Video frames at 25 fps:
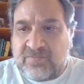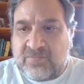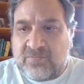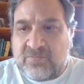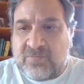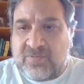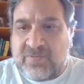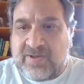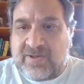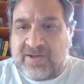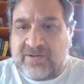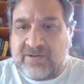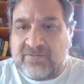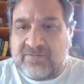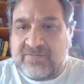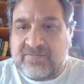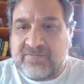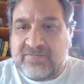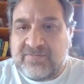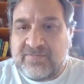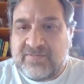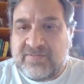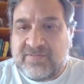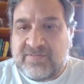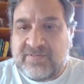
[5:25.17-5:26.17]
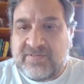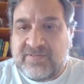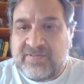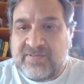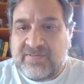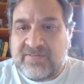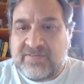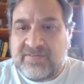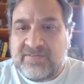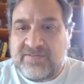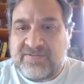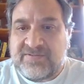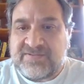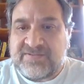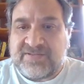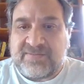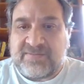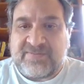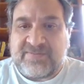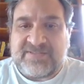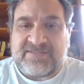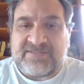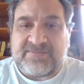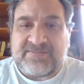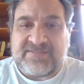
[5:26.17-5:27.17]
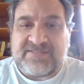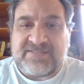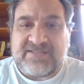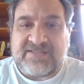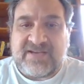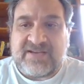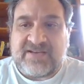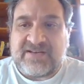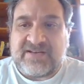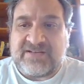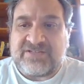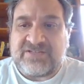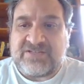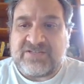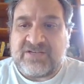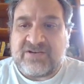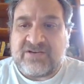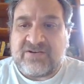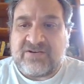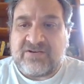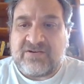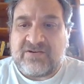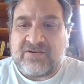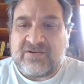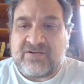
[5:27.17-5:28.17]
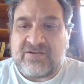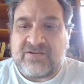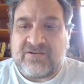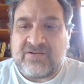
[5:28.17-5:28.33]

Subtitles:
Wow. There's going to be some signage here.